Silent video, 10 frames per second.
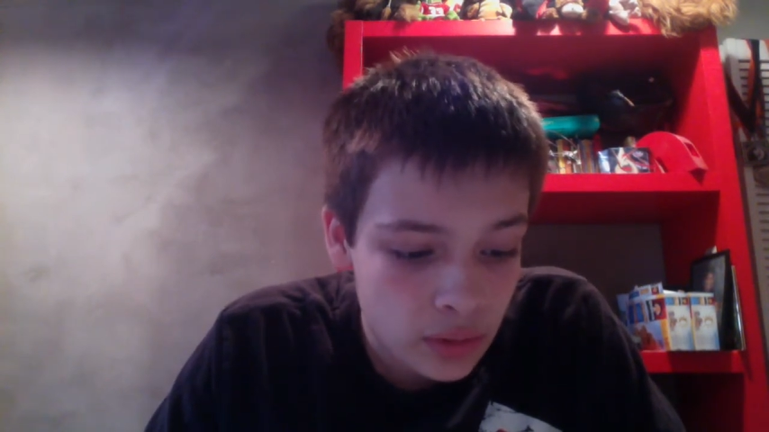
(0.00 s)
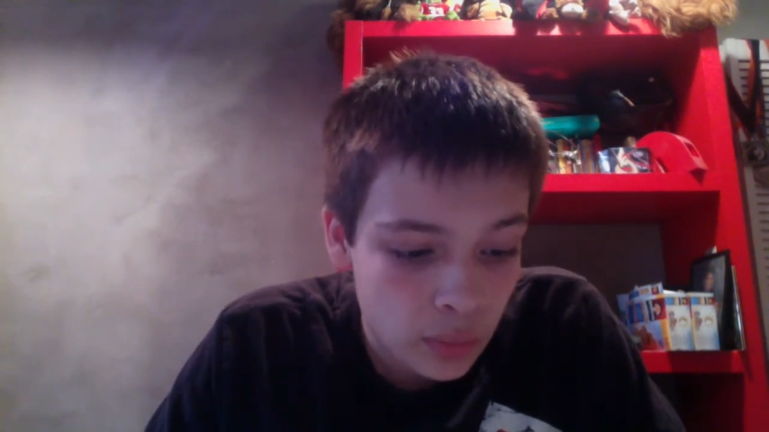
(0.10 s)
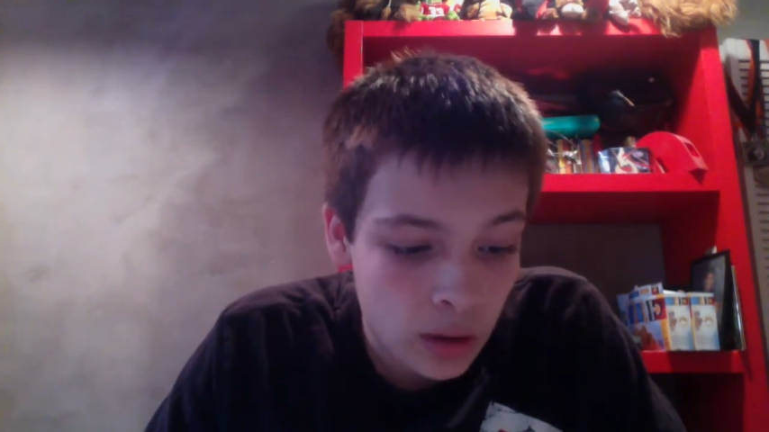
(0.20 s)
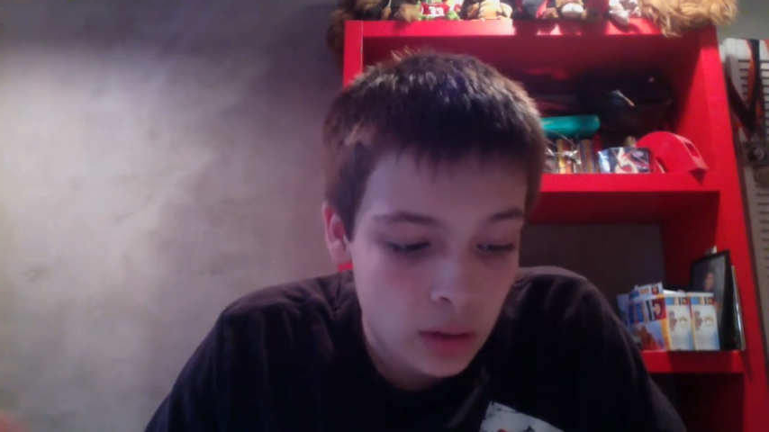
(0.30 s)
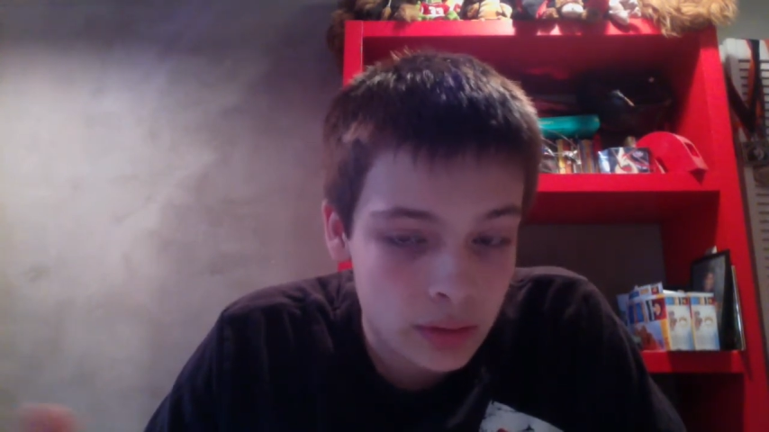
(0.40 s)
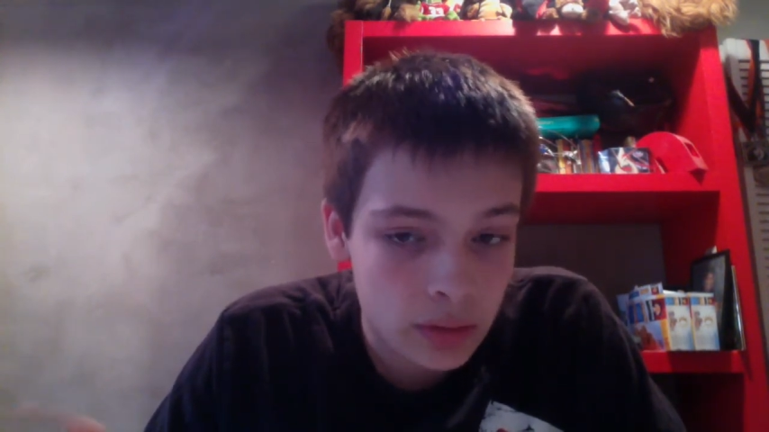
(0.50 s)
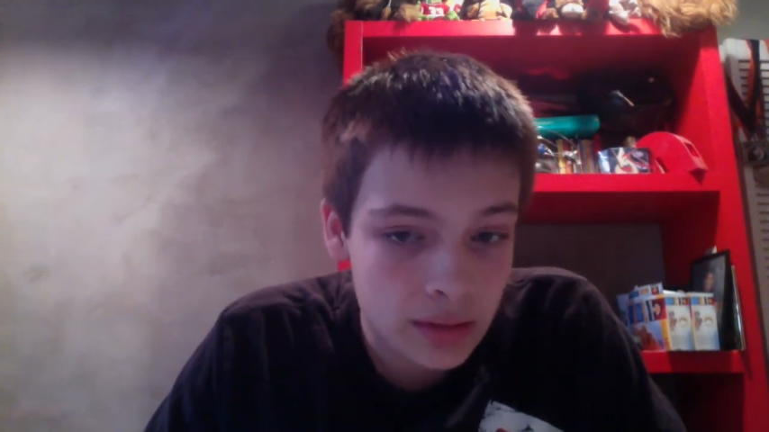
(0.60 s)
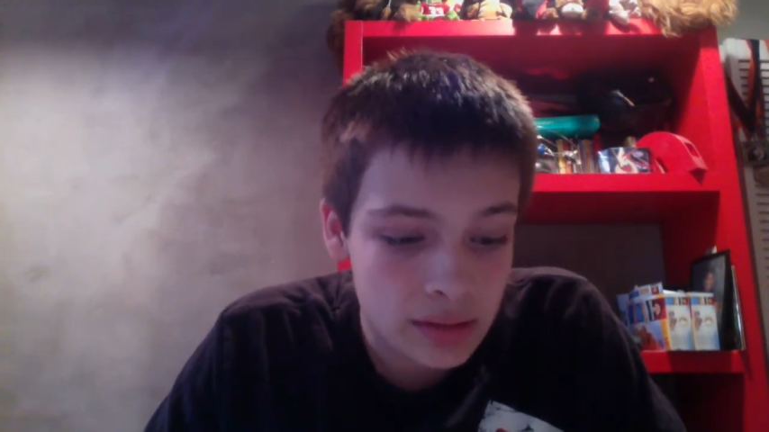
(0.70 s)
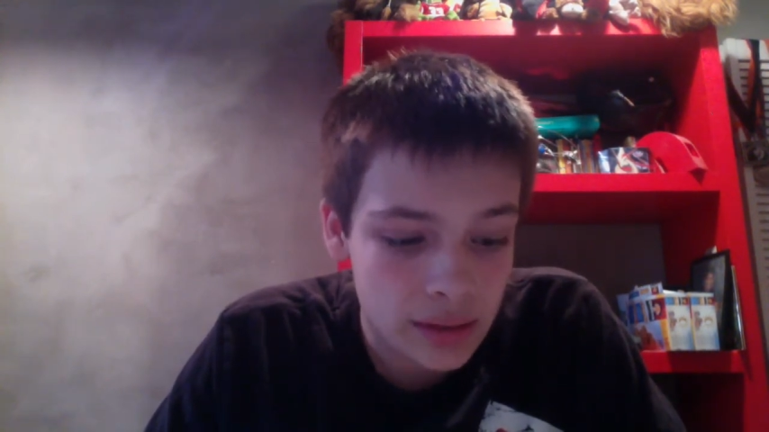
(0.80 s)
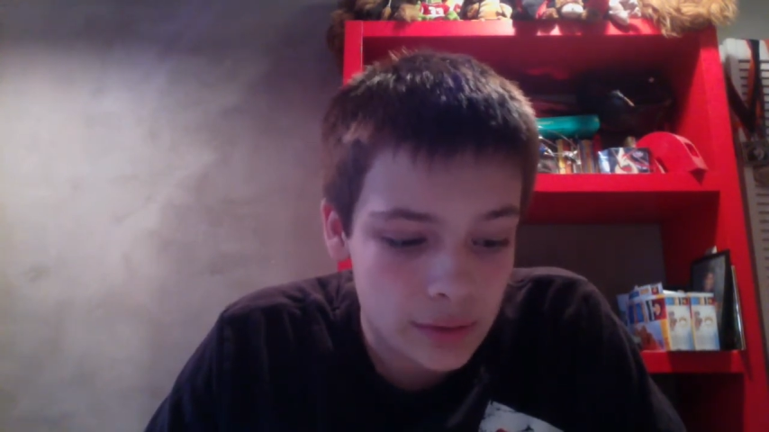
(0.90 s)
while the
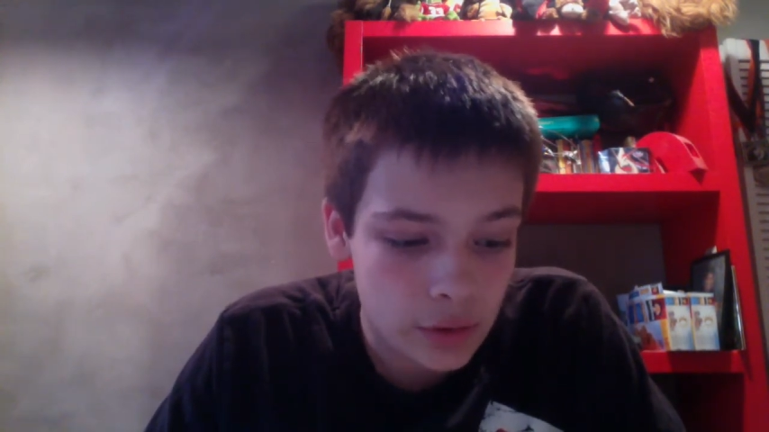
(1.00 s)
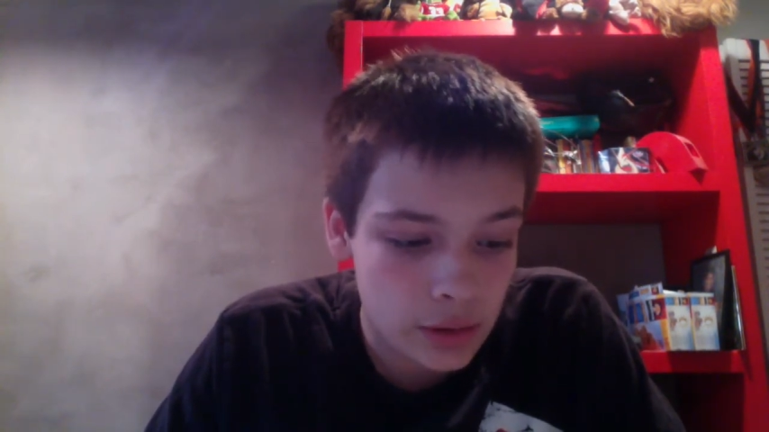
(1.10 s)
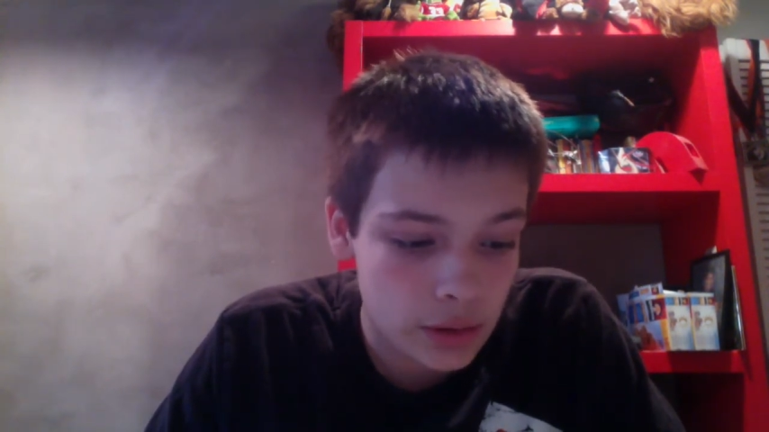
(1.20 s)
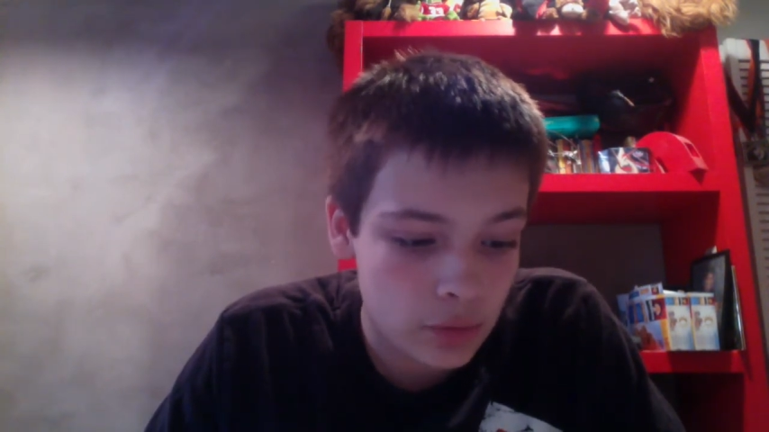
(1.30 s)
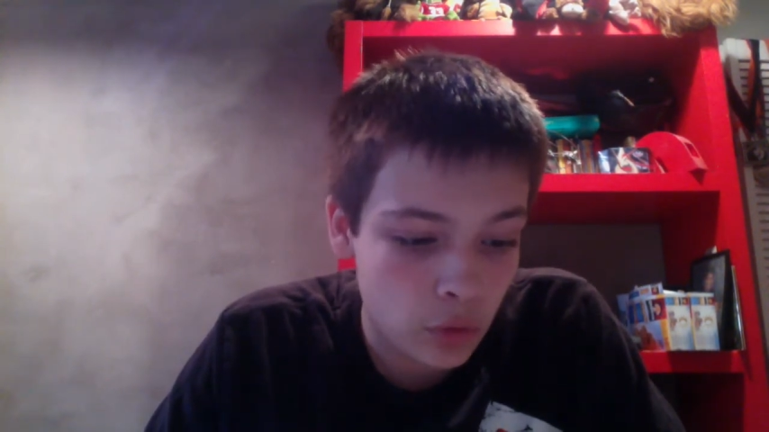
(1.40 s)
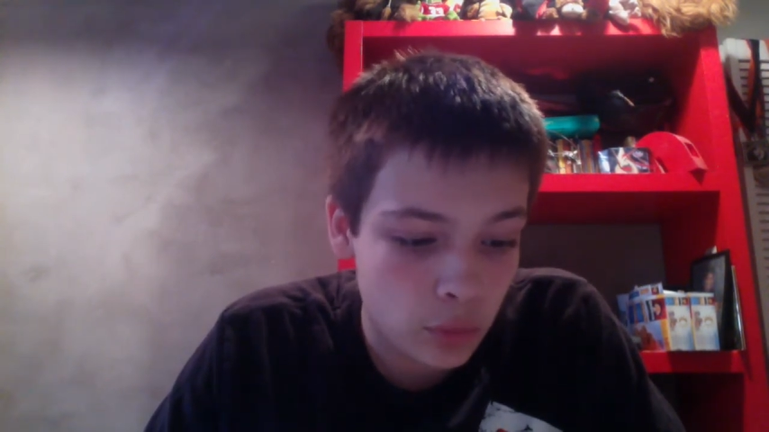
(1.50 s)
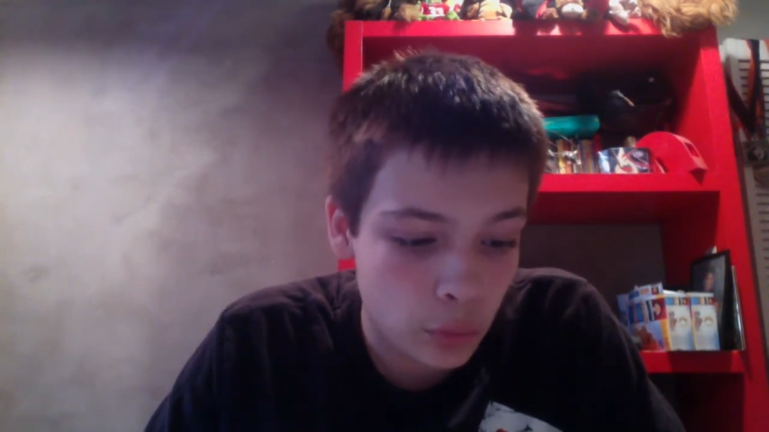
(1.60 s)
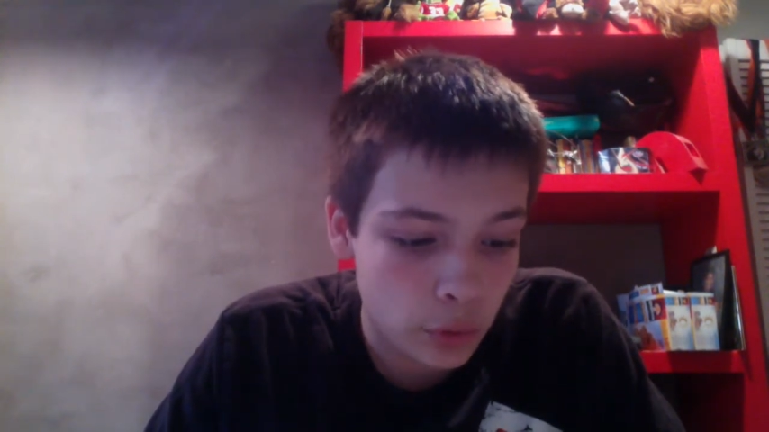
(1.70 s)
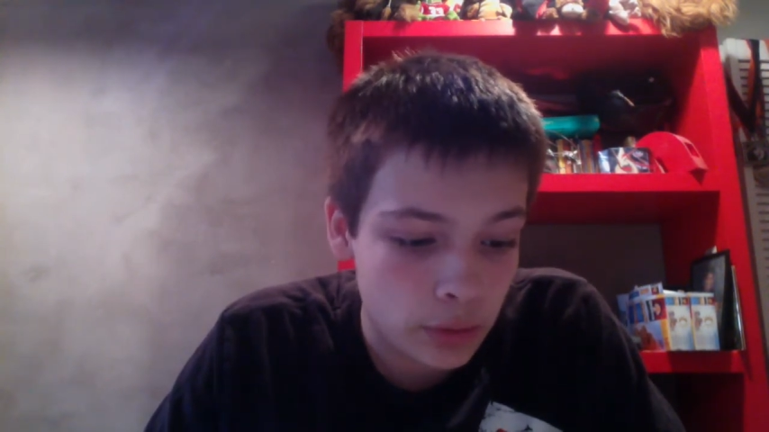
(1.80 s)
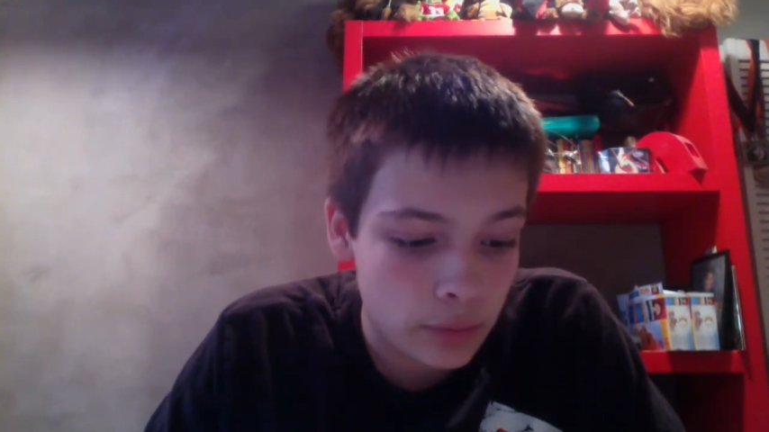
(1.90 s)
Nexus 7 is
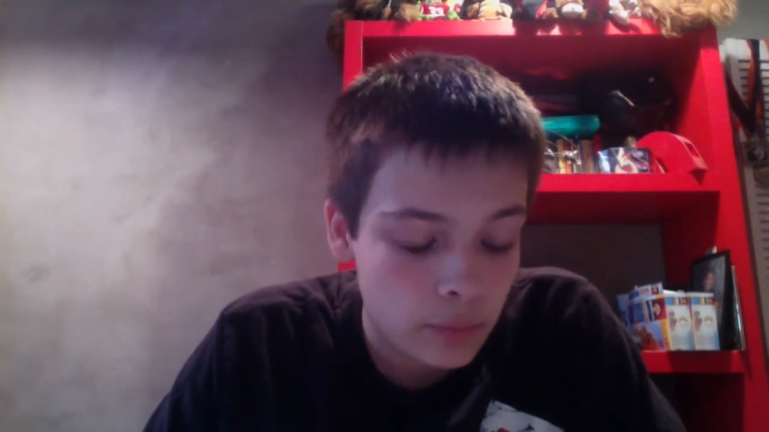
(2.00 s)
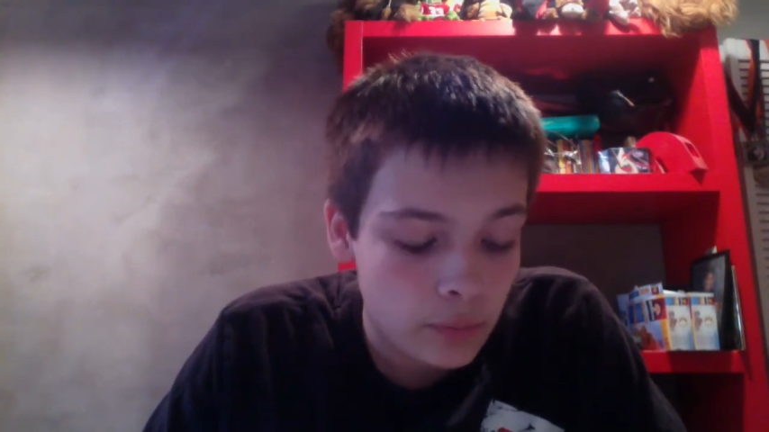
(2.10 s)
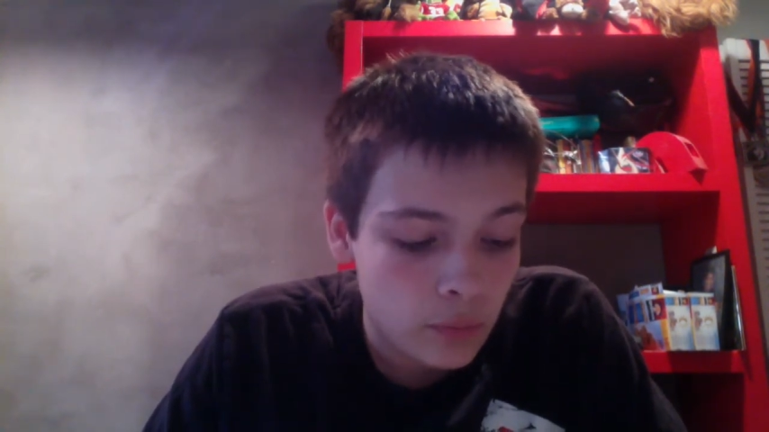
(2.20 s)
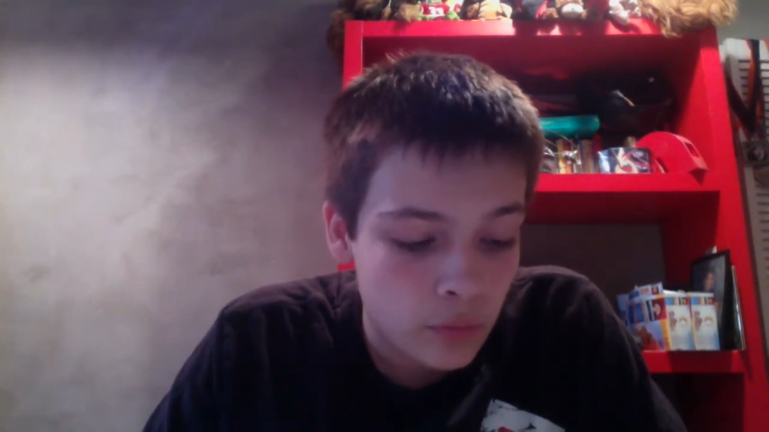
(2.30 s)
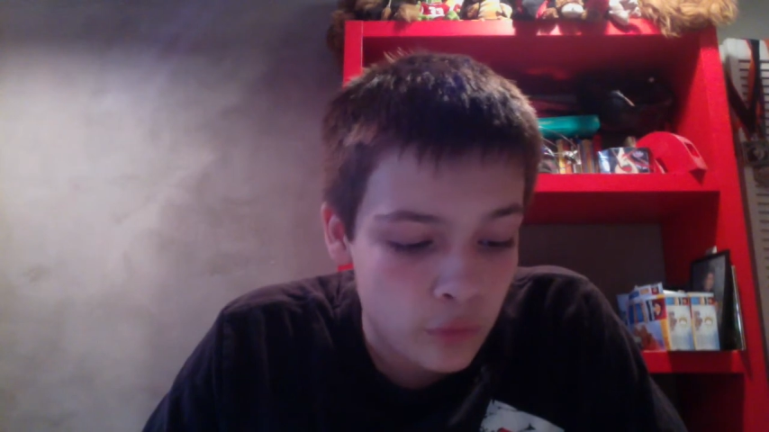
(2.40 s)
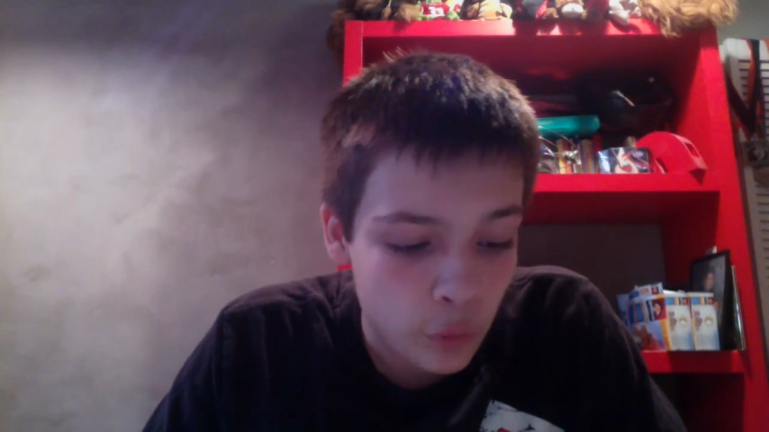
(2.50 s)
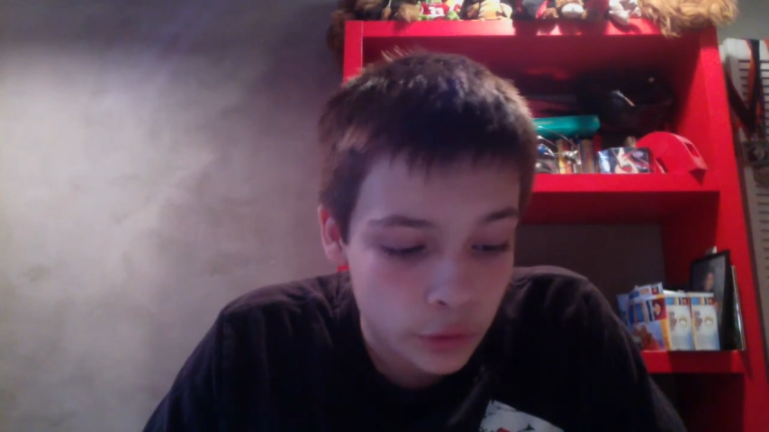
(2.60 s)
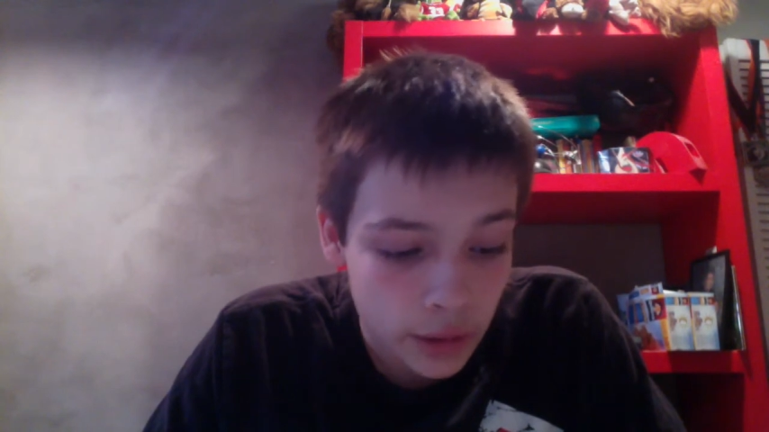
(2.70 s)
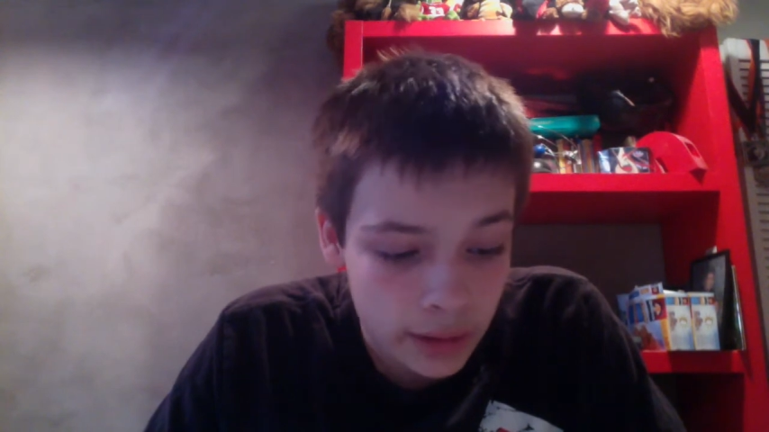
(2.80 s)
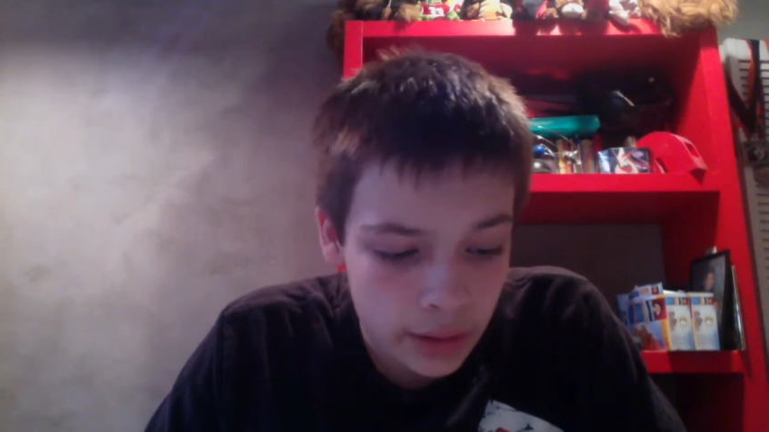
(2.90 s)
4.49